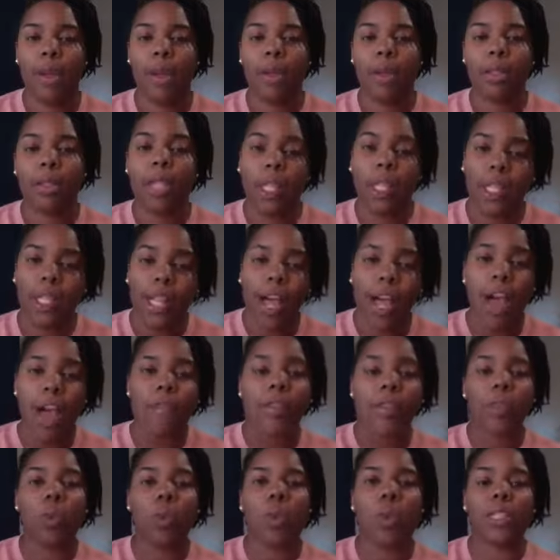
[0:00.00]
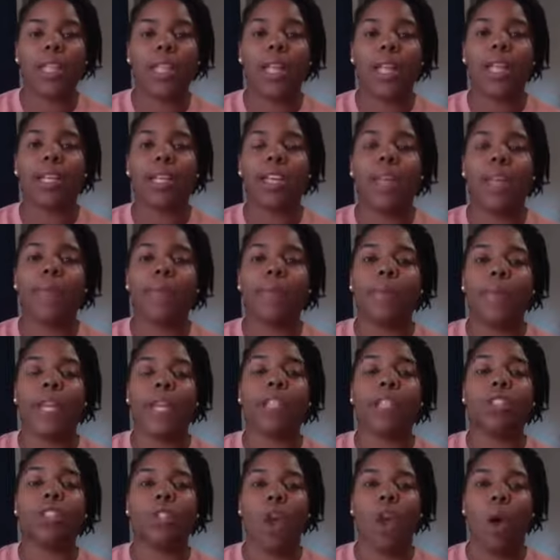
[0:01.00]
The love is what's going to keep
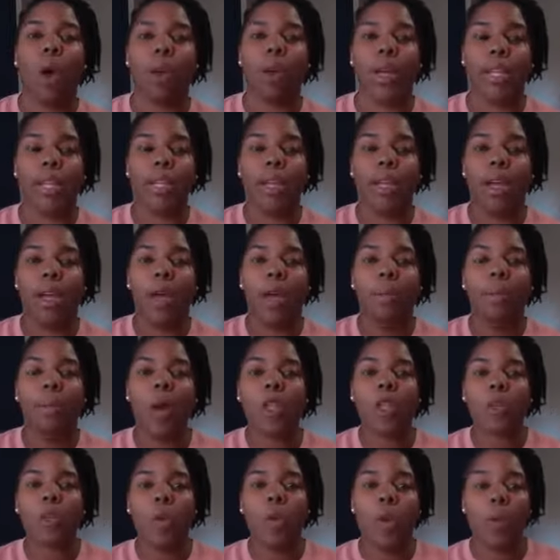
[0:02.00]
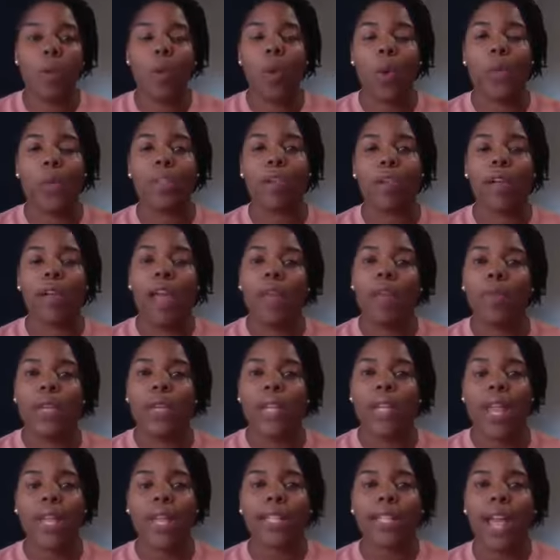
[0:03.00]
things going. Most people in their
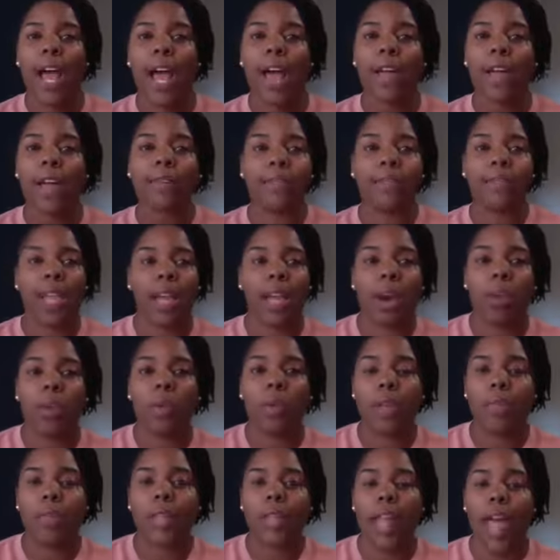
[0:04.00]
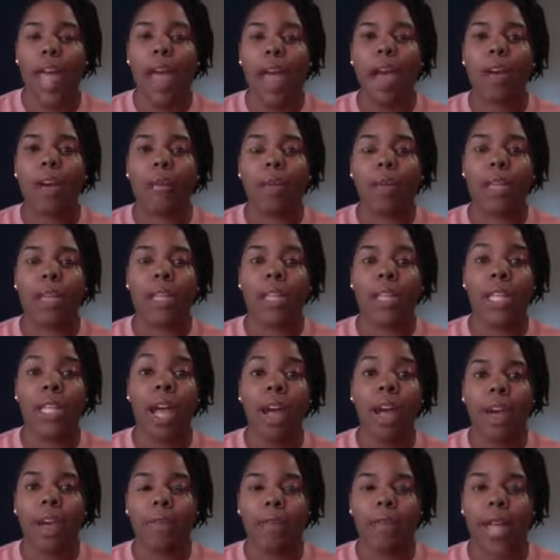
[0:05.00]
everyday lives, they don't even have
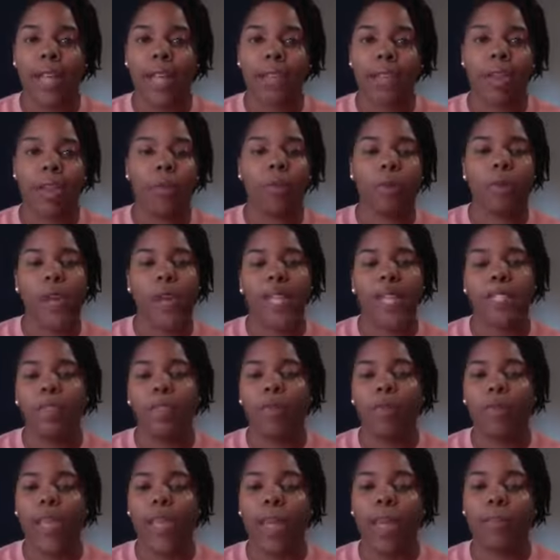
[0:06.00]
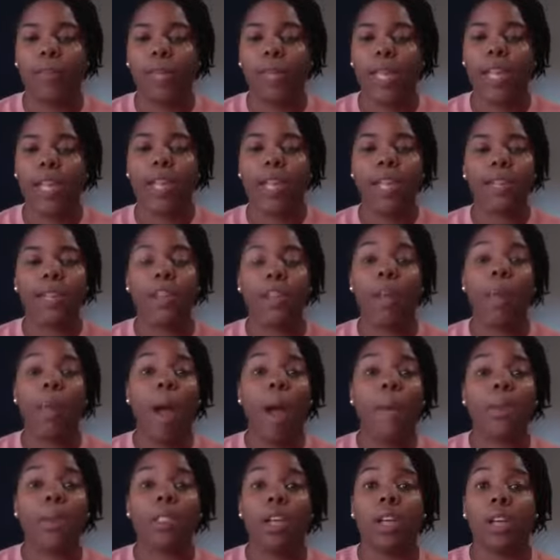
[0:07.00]
love. Like their friends and family, they're
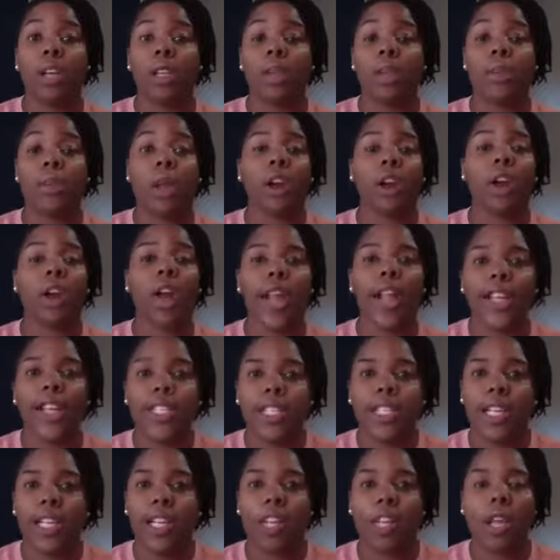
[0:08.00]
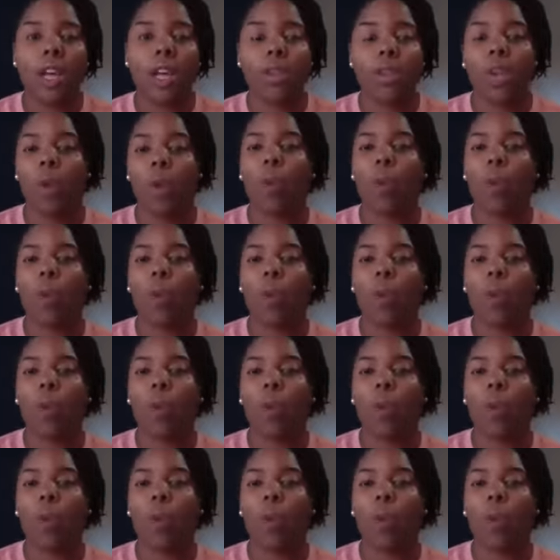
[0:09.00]
probably telling them they're crazy, they're